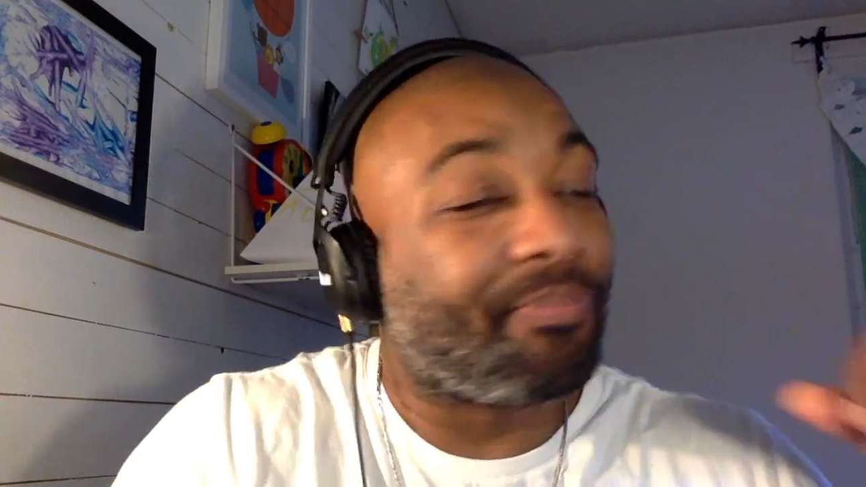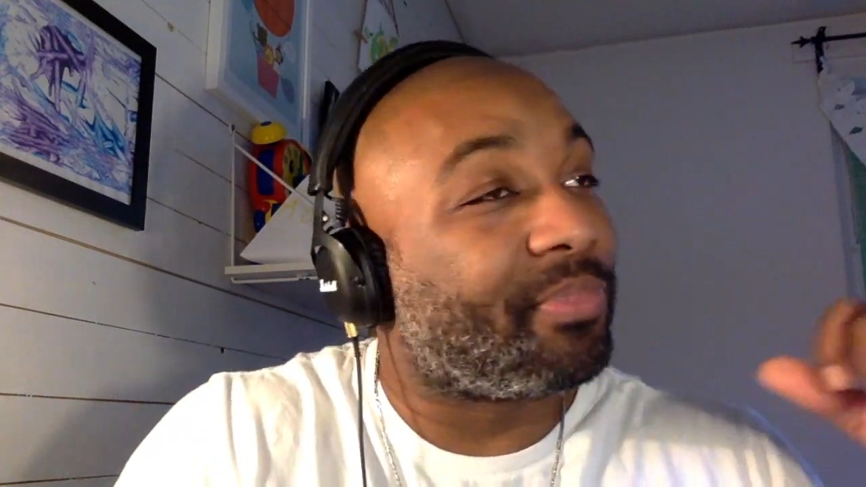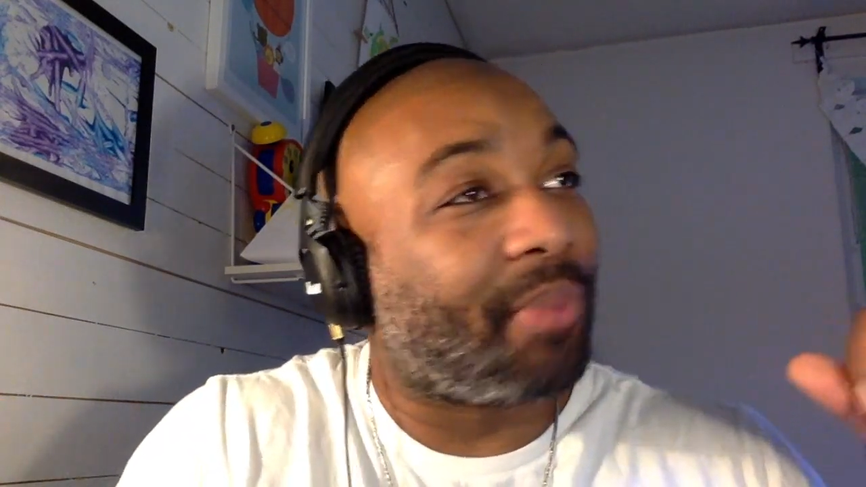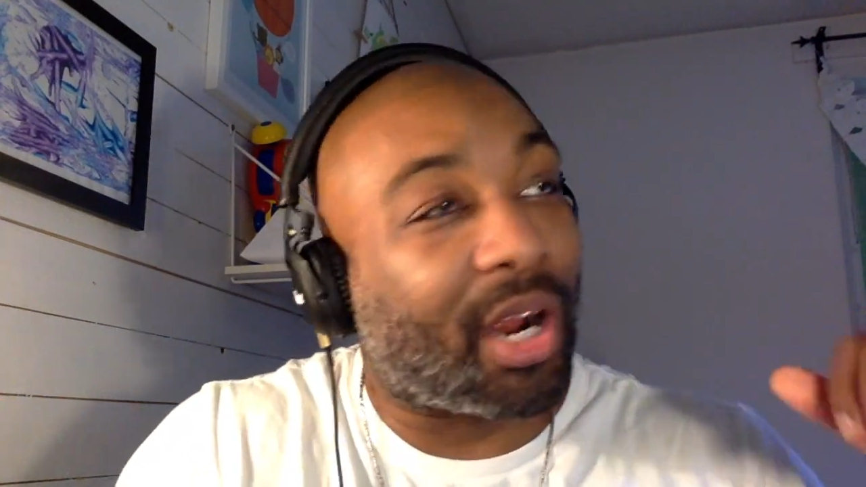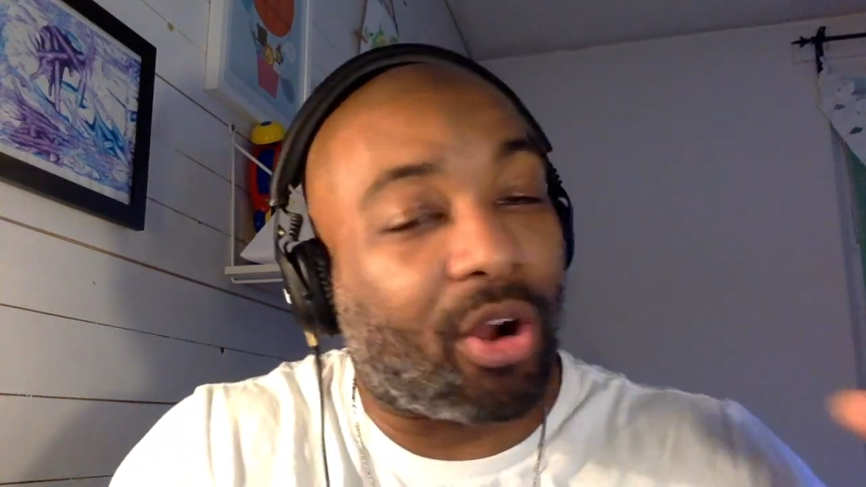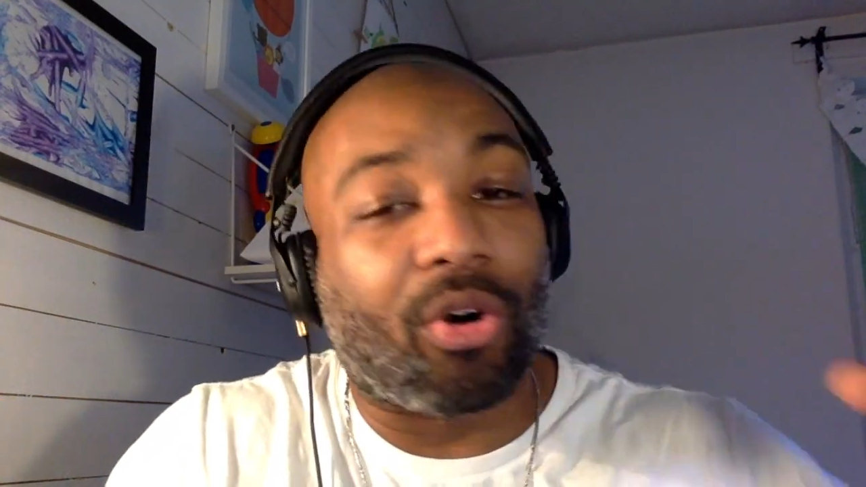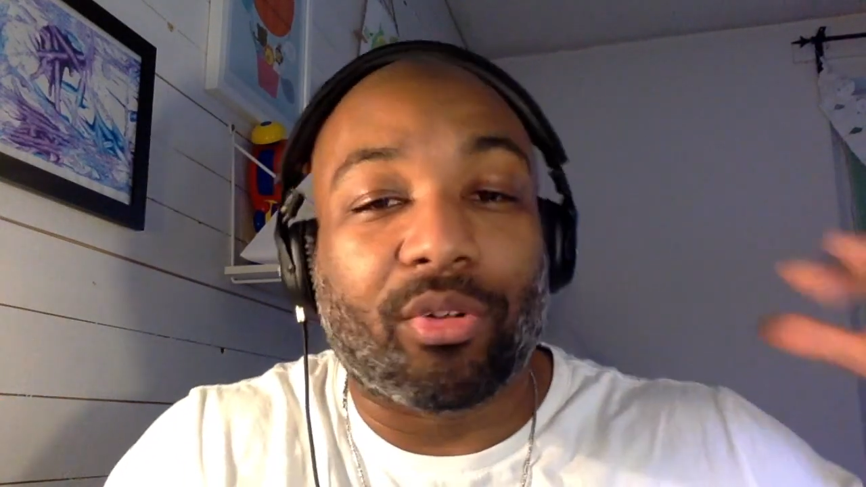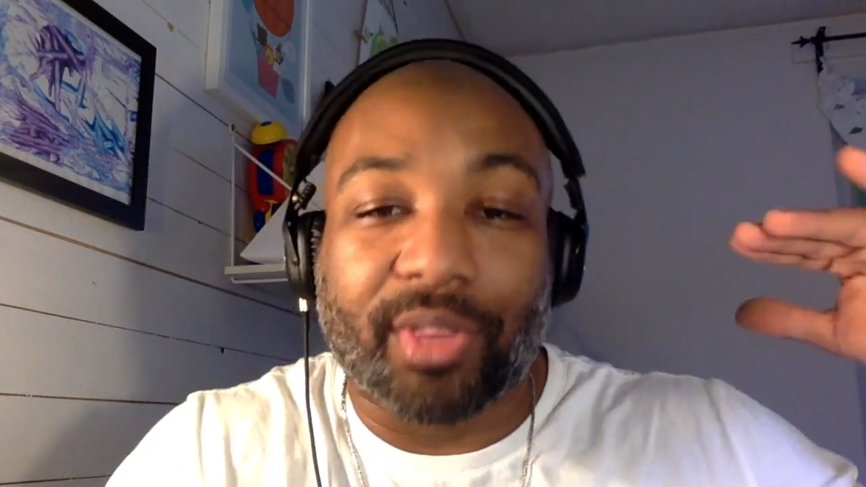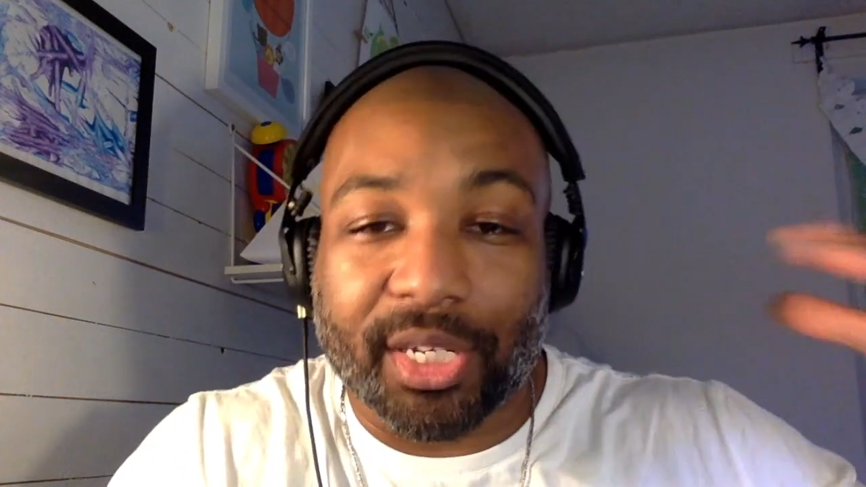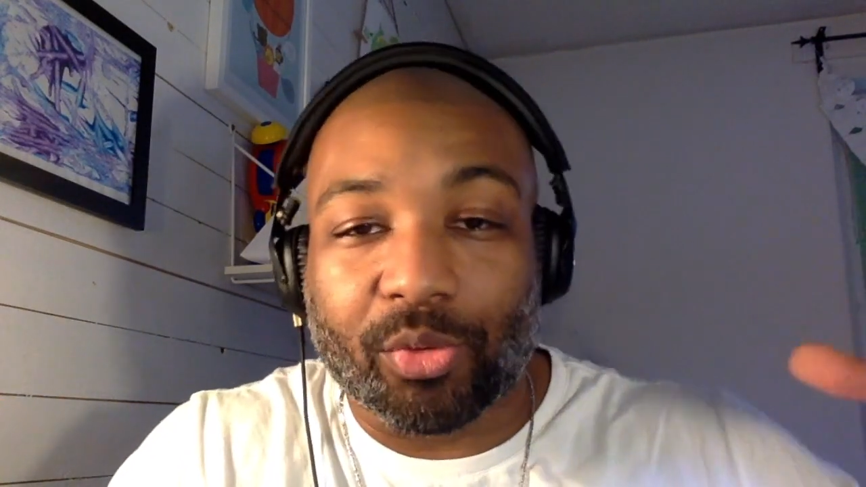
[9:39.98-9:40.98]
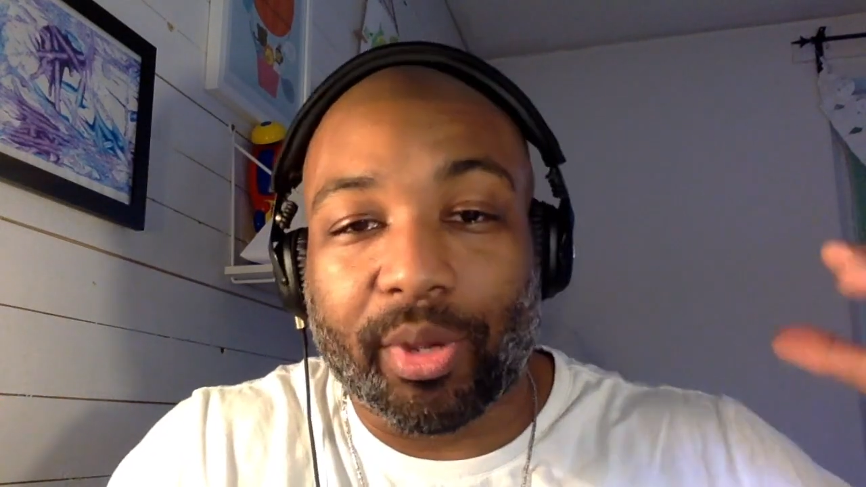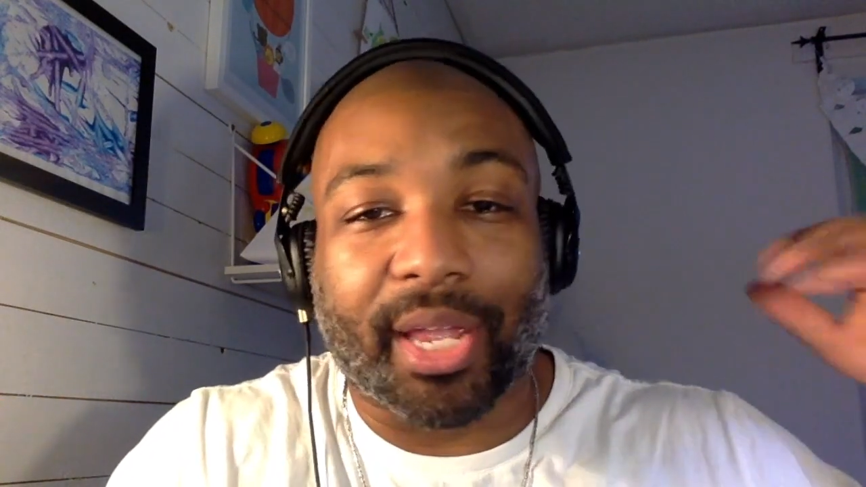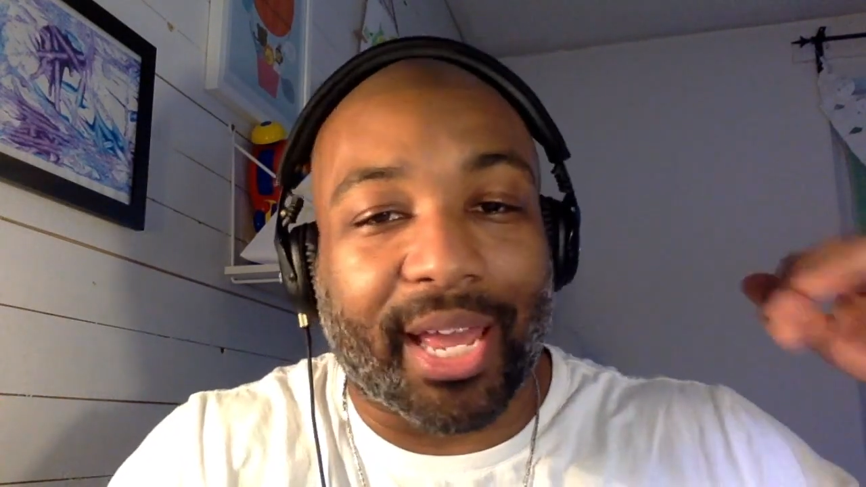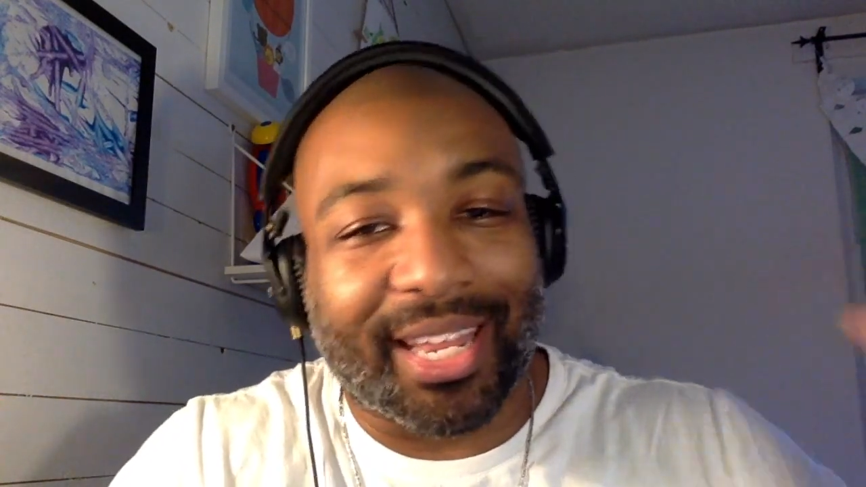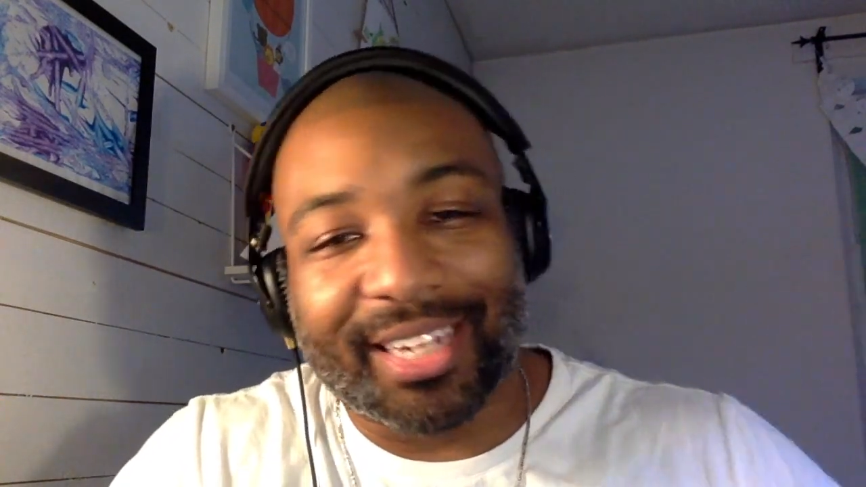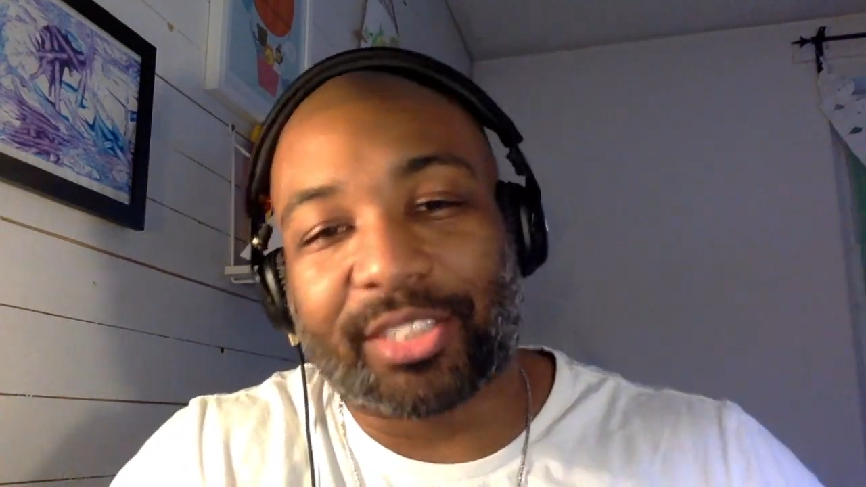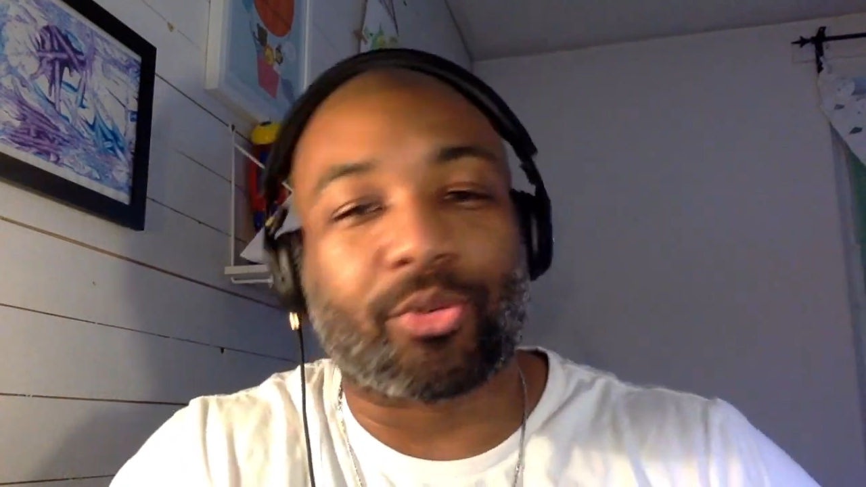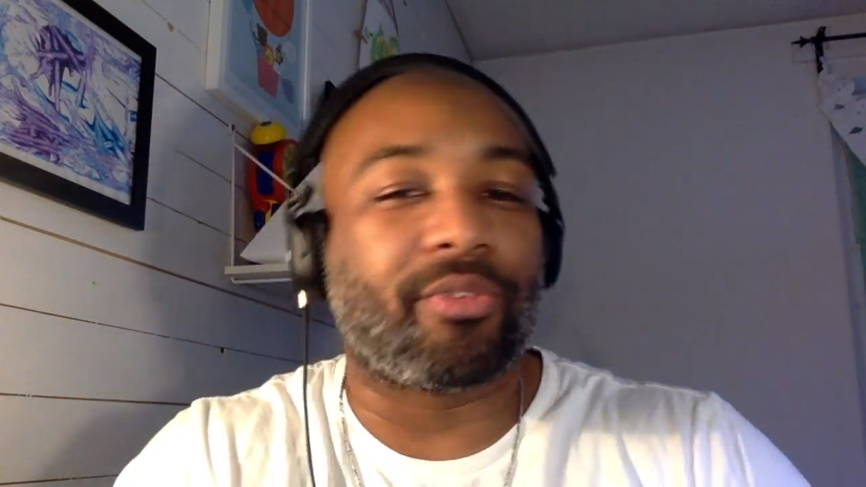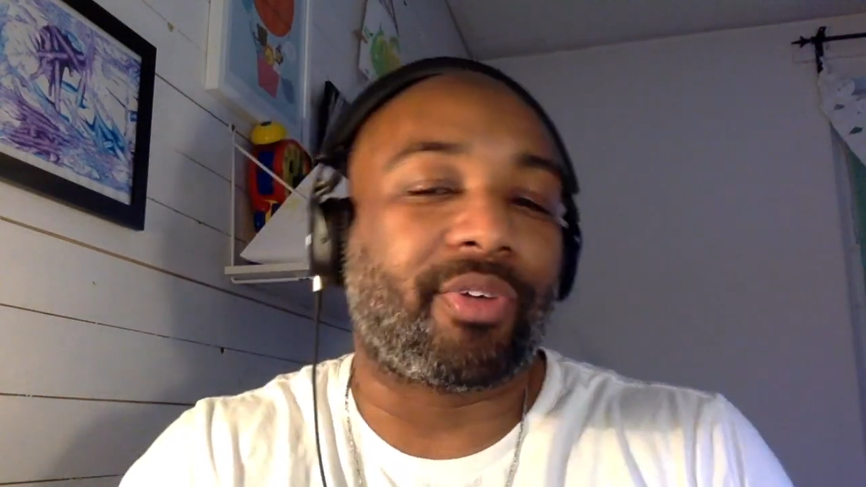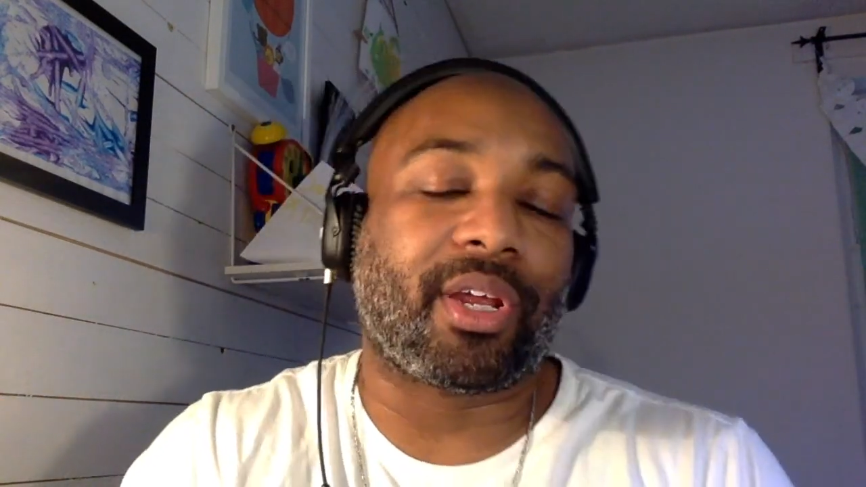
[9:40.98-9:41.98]
My goal this week, at least
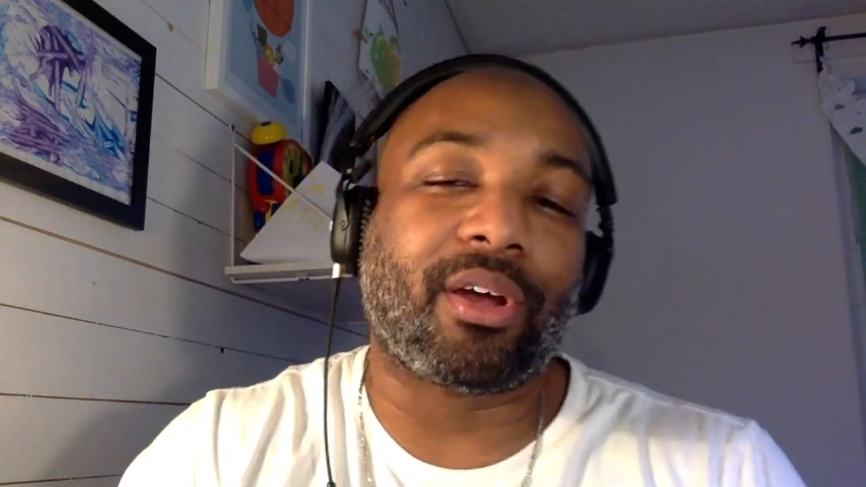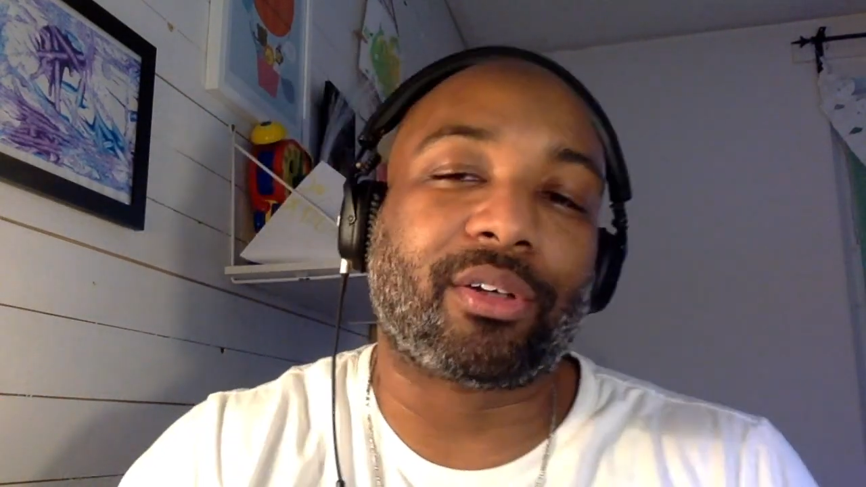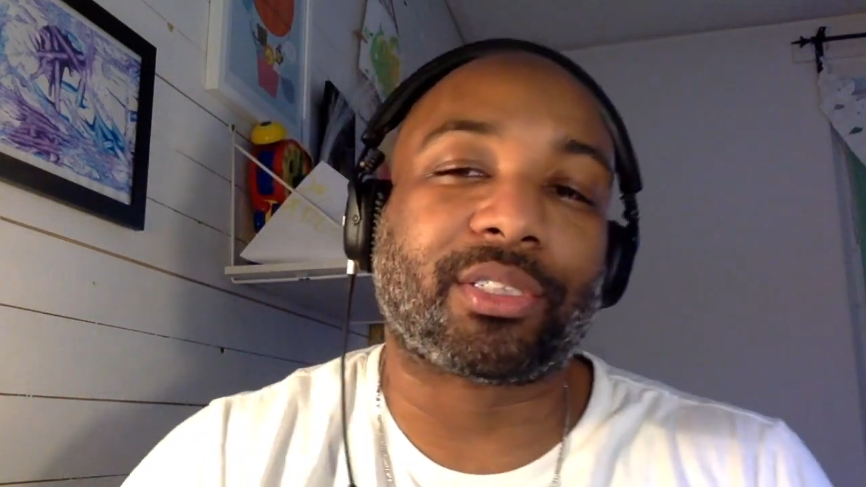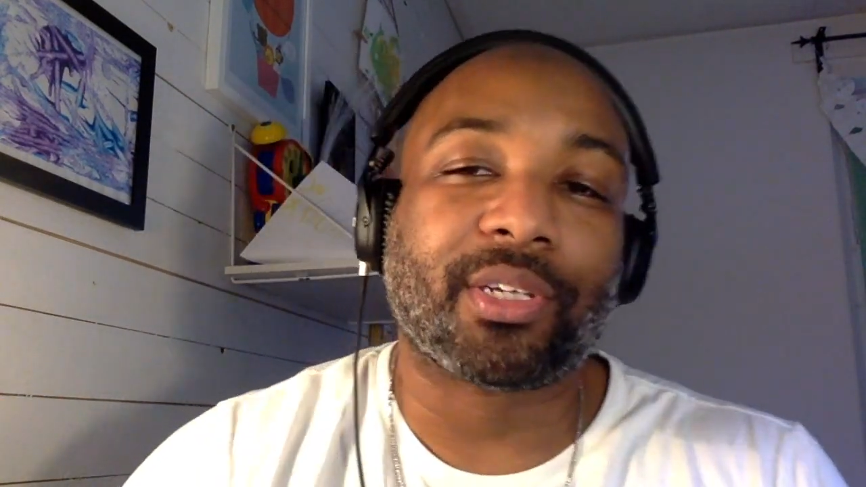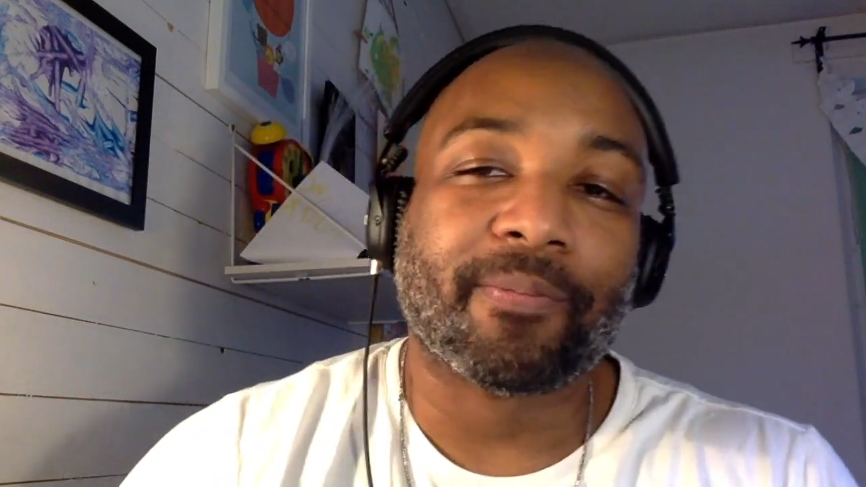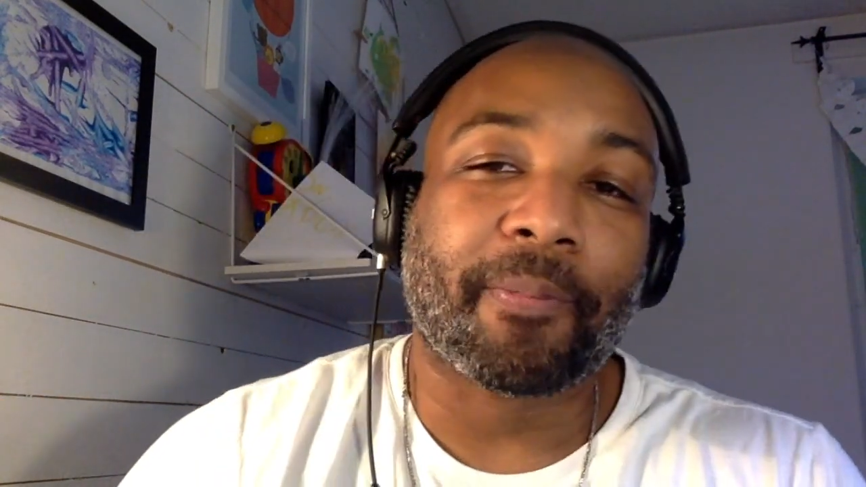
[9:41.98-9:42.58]
3 videos